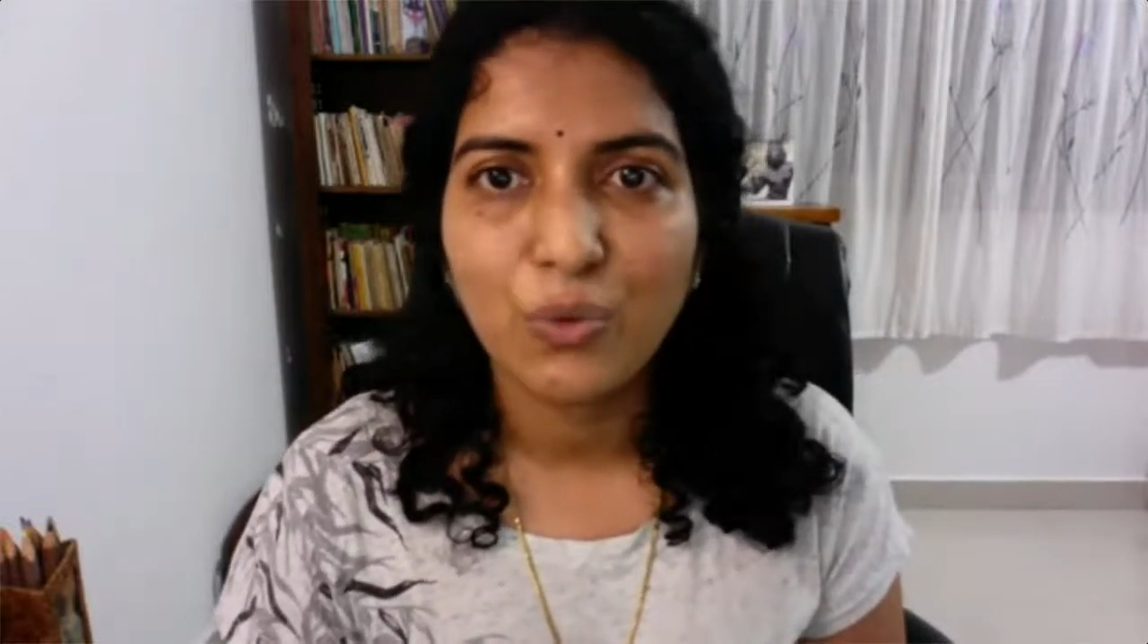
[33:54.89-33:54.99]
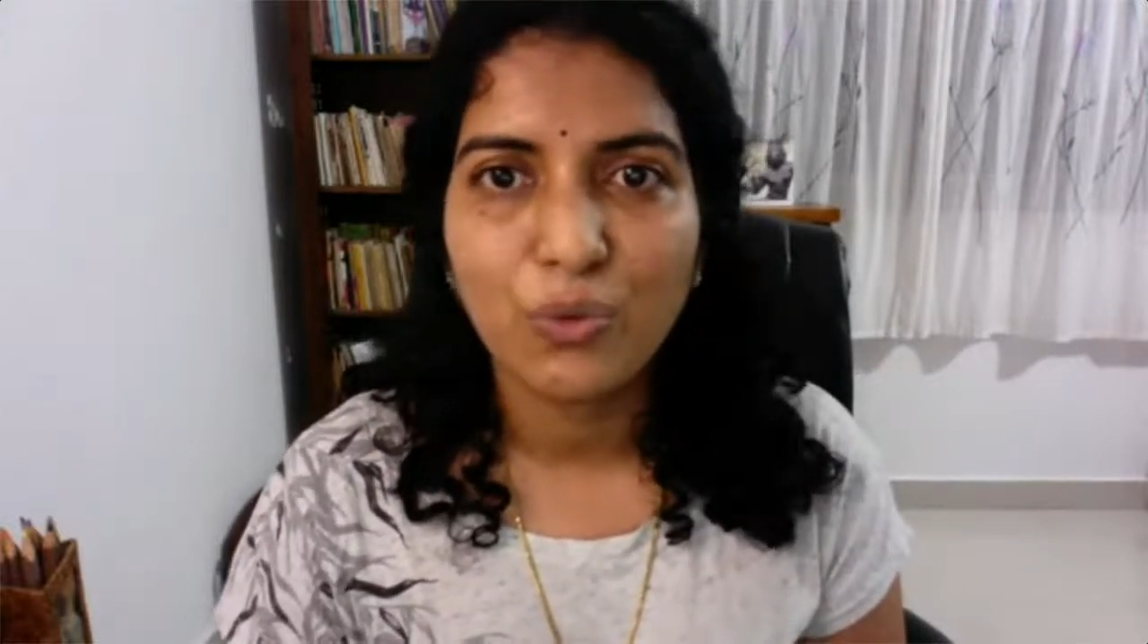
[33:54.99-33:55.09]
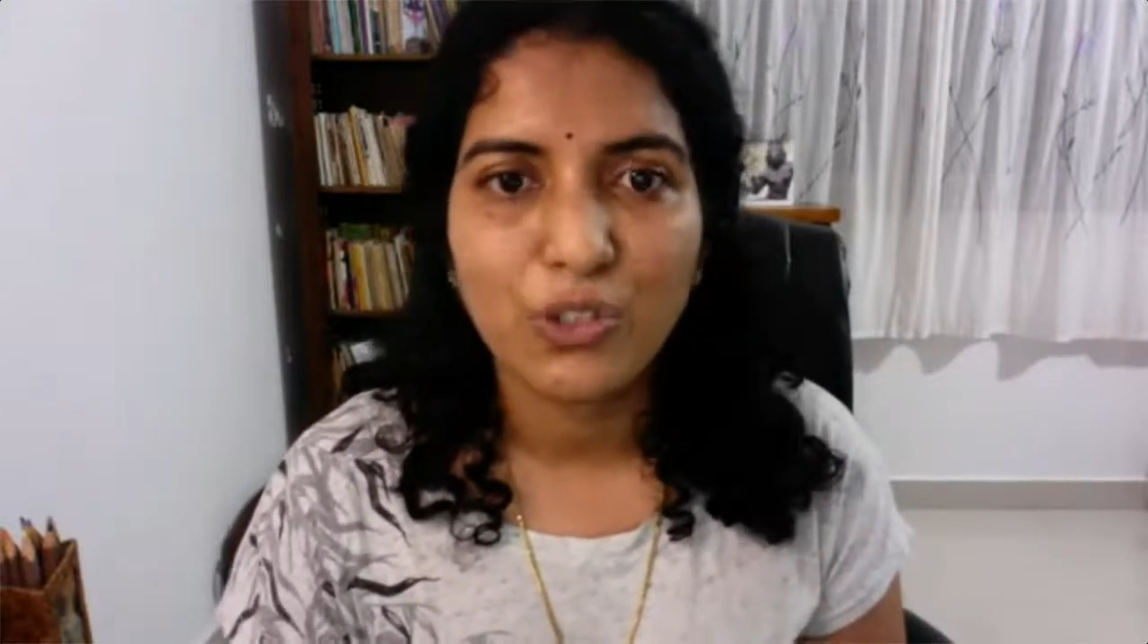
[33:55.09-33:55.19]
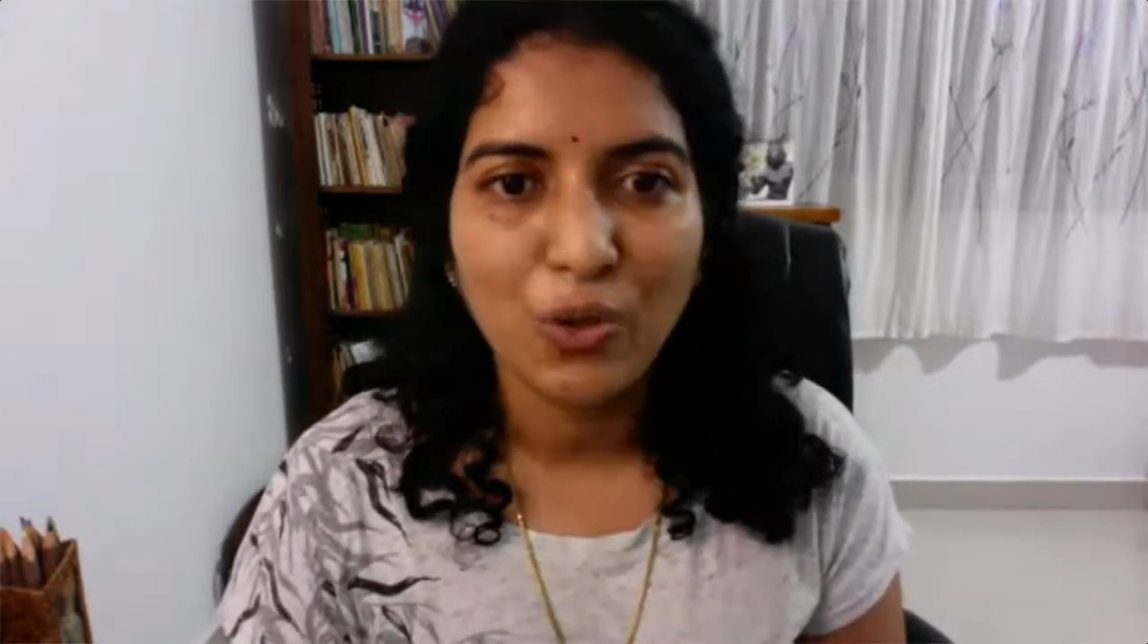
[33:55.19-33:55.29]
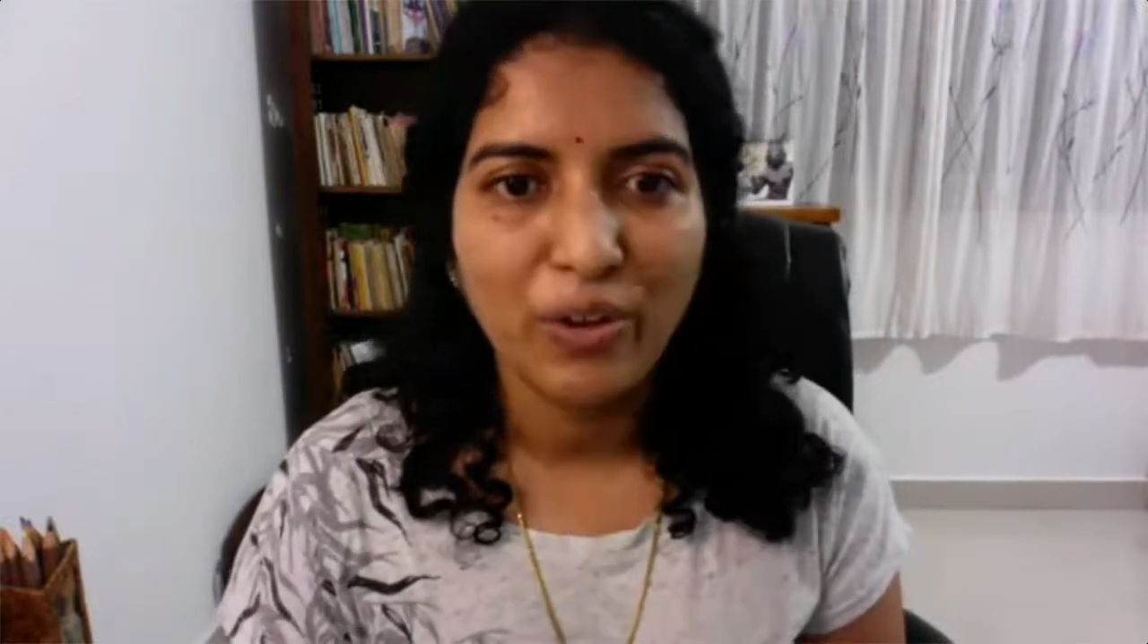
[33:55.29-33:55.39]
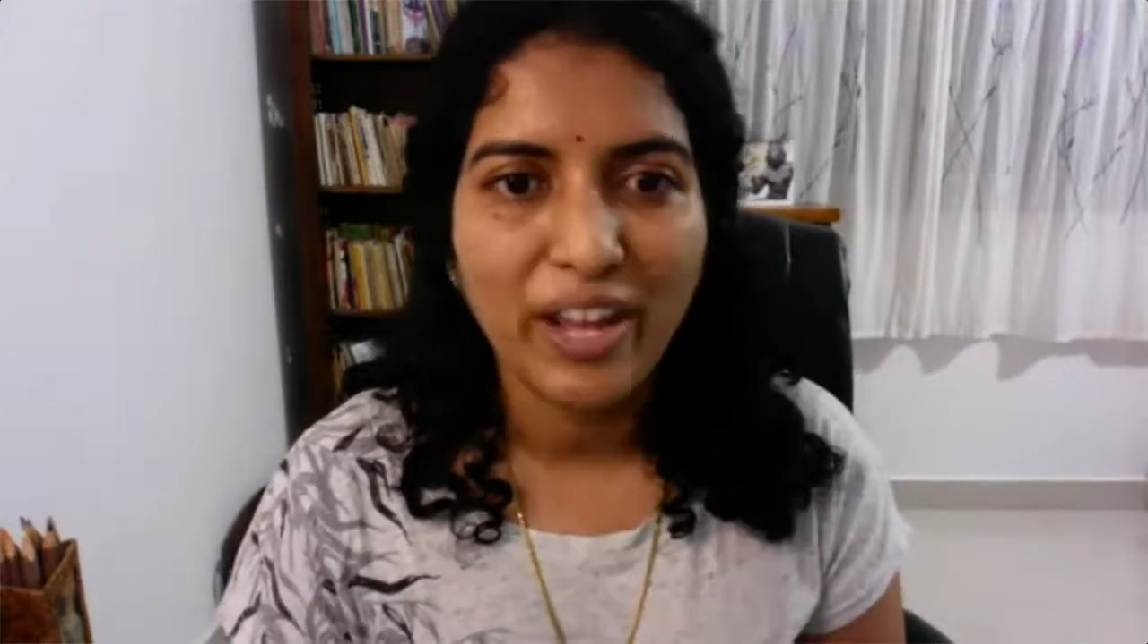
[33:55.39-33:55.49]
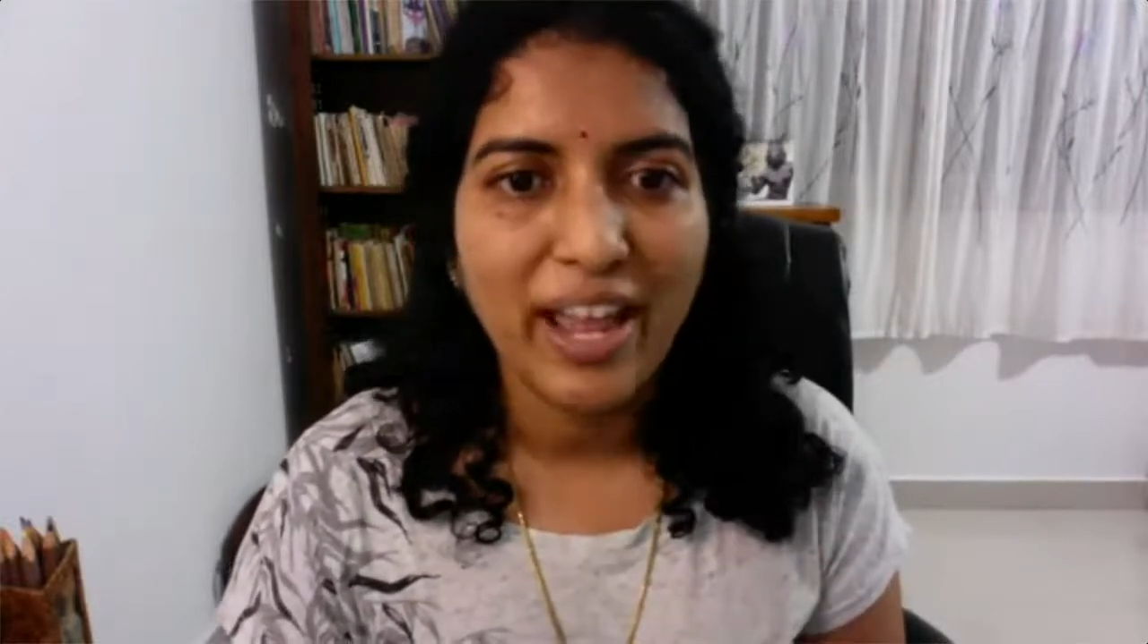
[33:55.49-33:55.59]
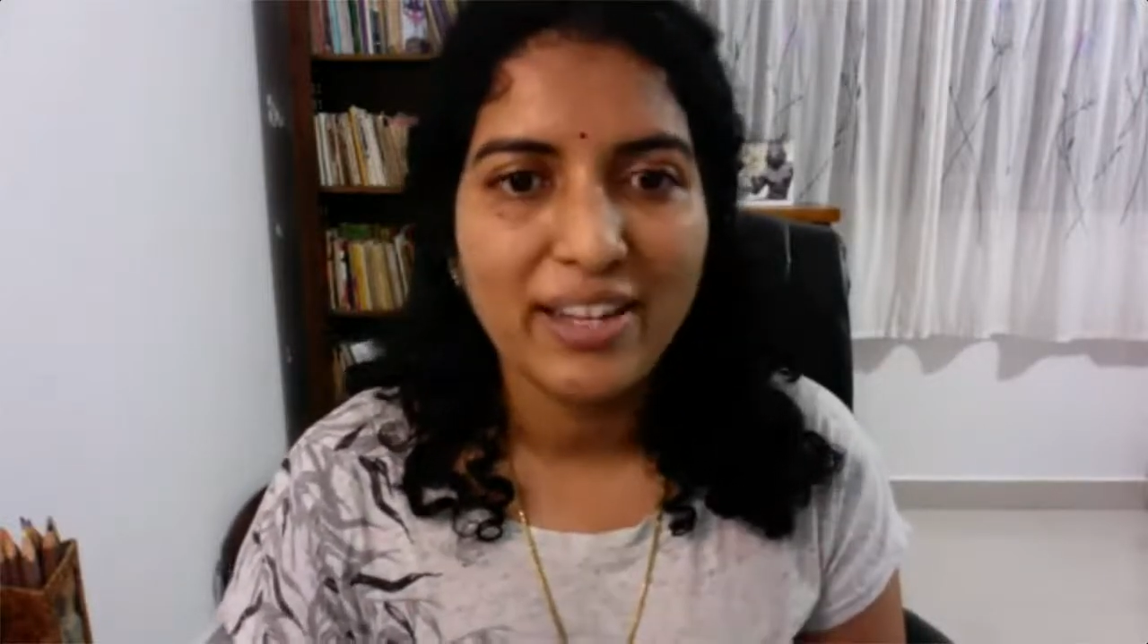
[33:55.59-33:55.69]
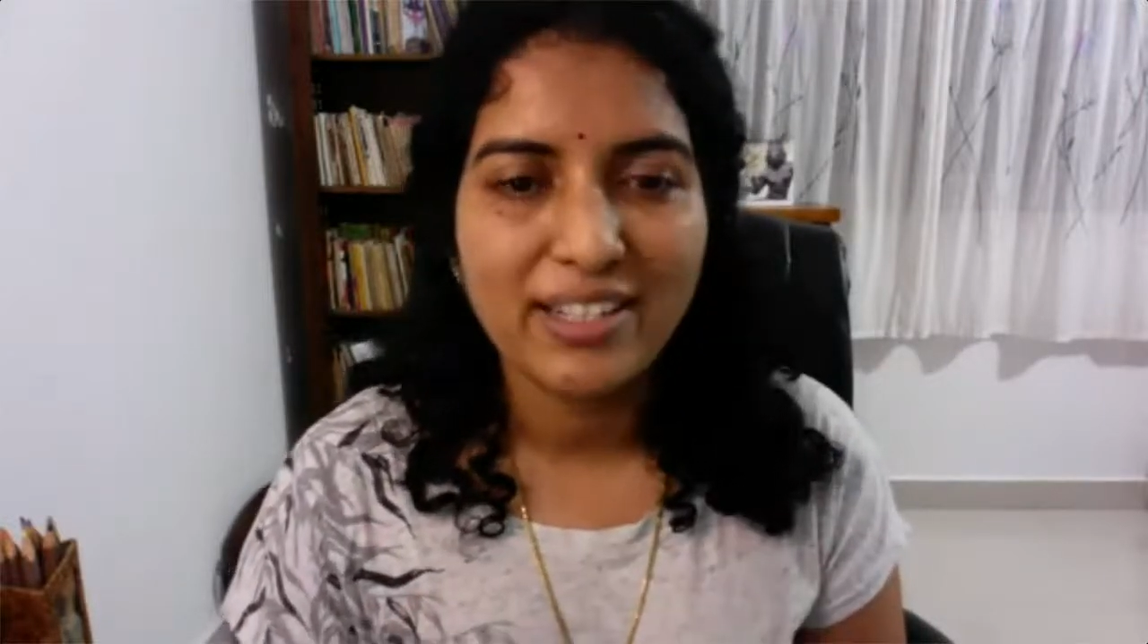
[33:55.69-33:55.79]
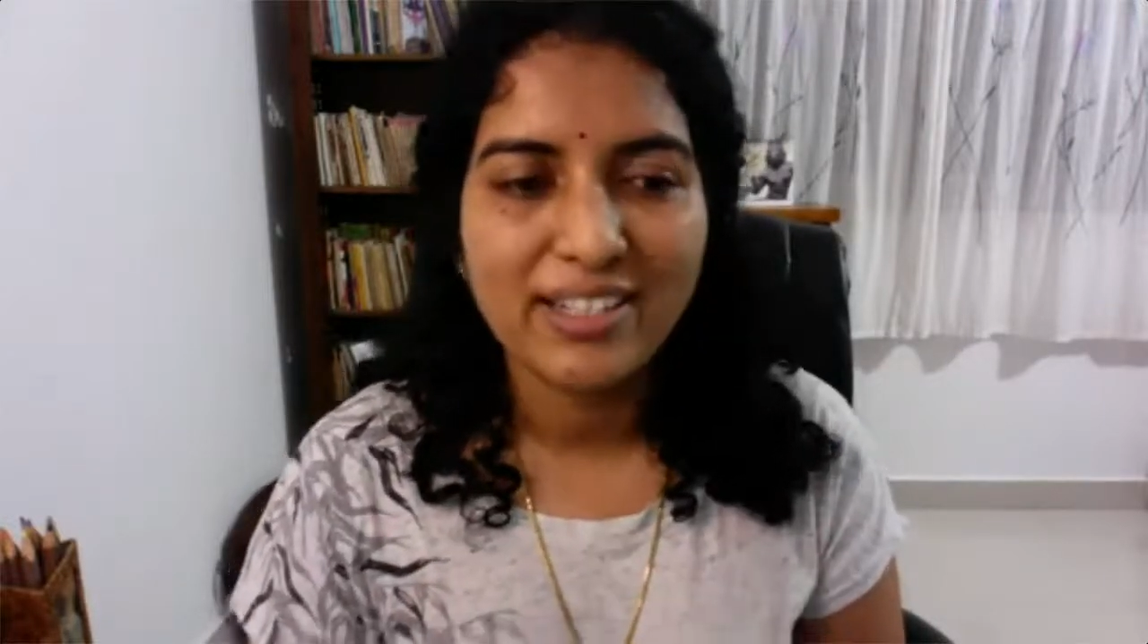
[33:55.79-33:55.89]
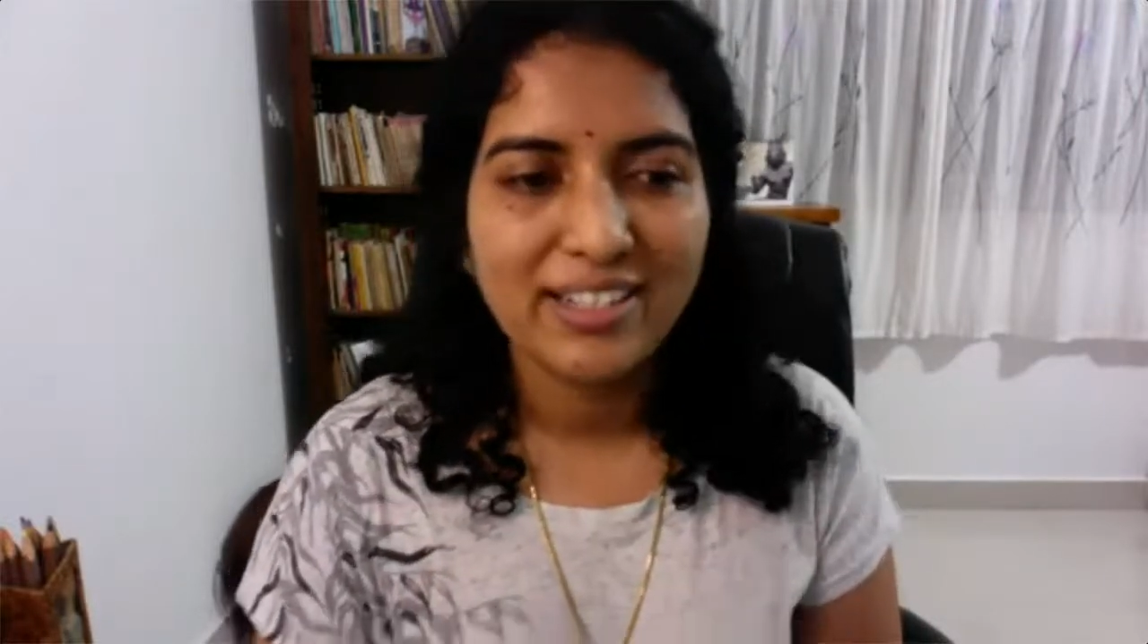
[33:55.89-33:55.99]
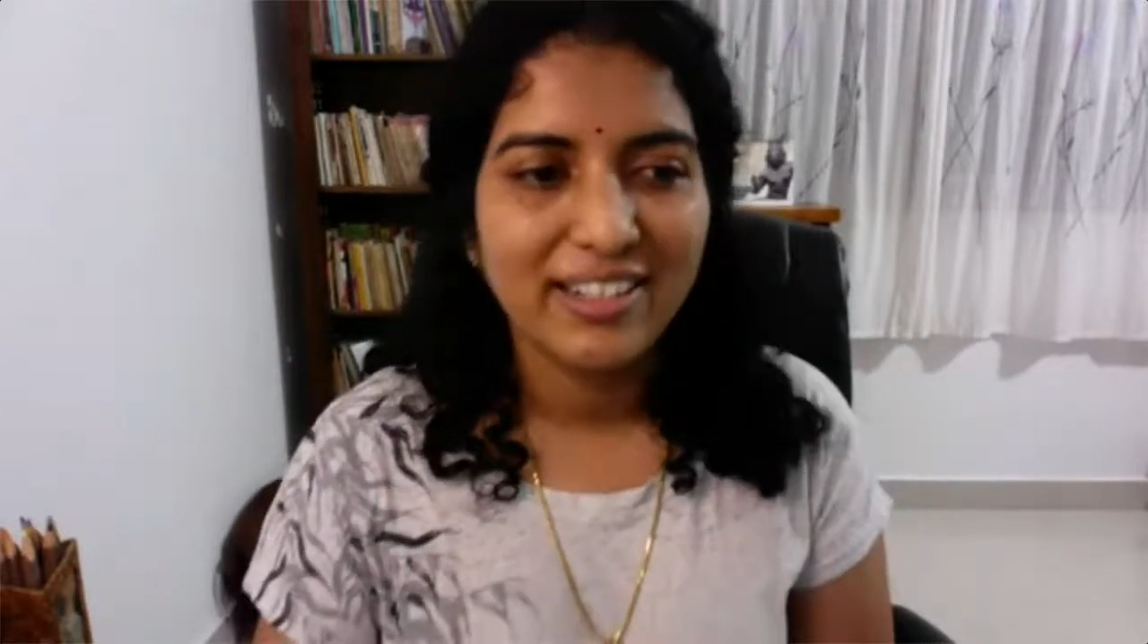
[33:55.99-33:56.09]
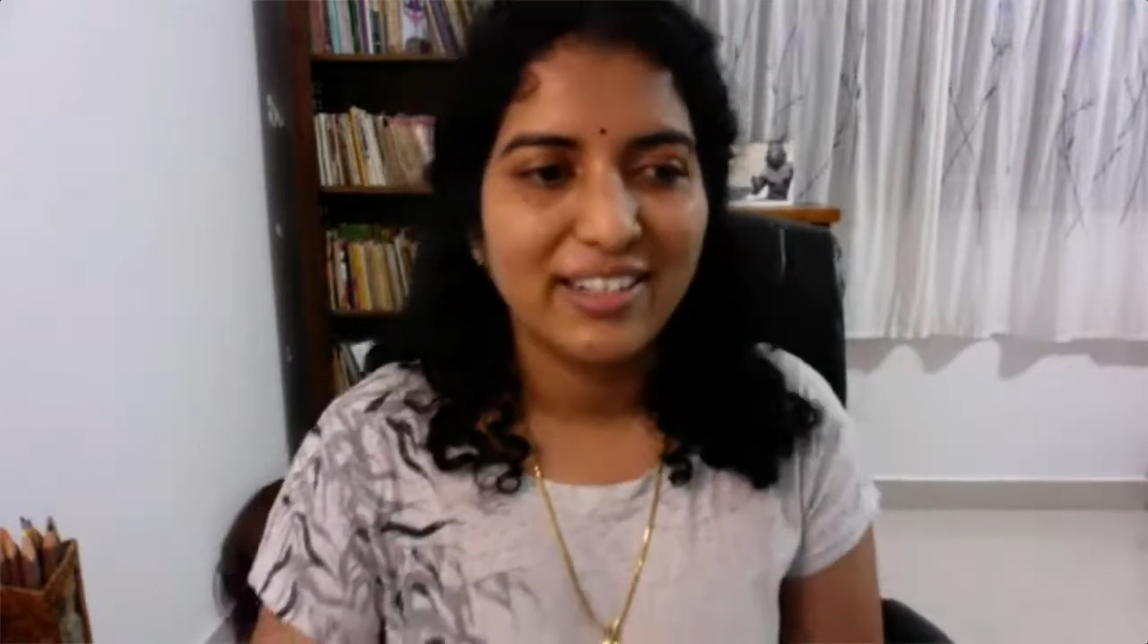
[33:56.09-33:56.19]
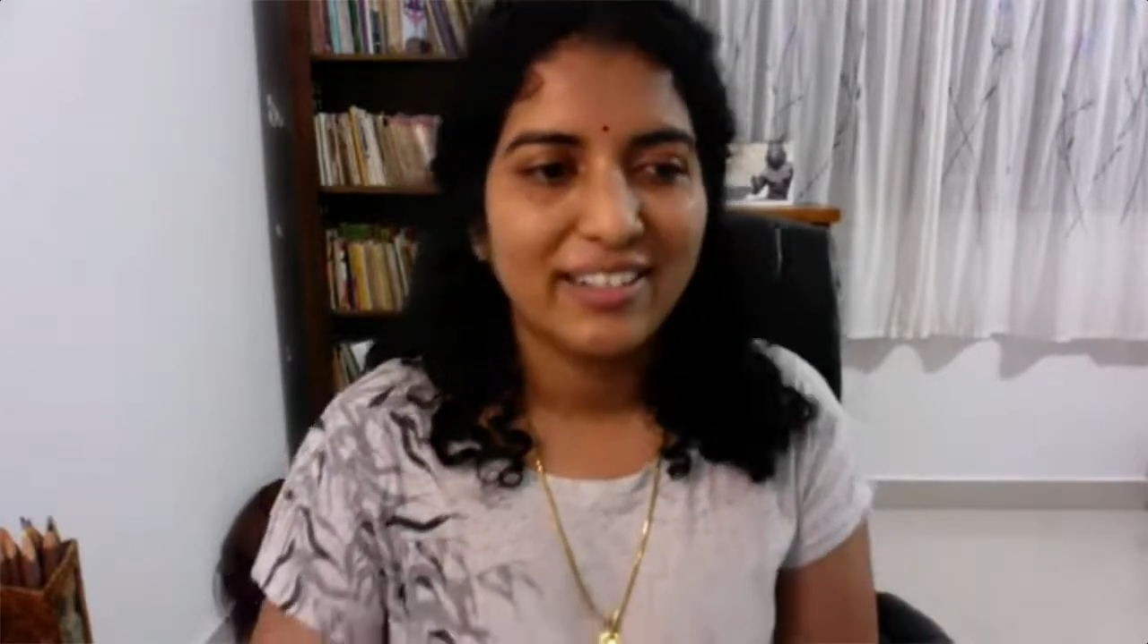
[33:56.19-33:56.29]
the story ends.